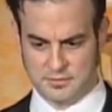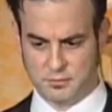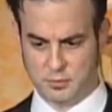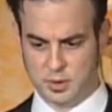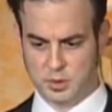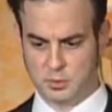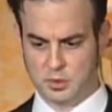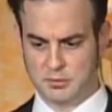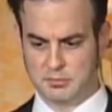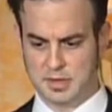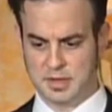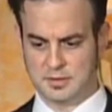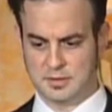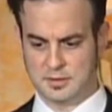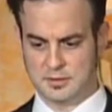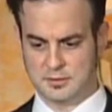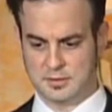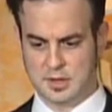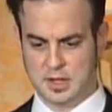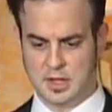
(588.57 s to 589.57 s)
41
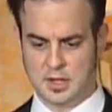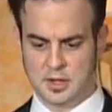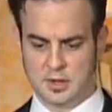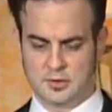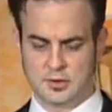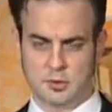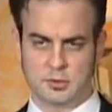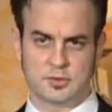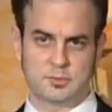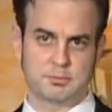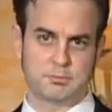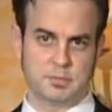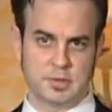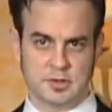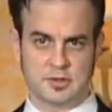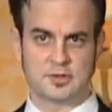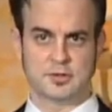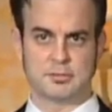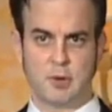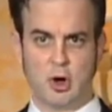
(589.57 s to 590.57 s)
methods. So
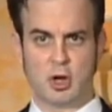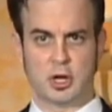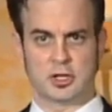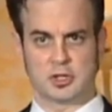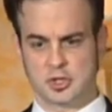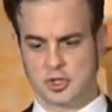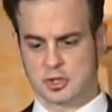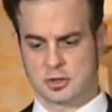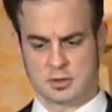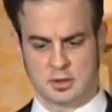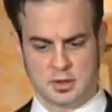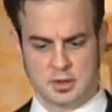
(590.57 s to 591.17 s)
it's smallish.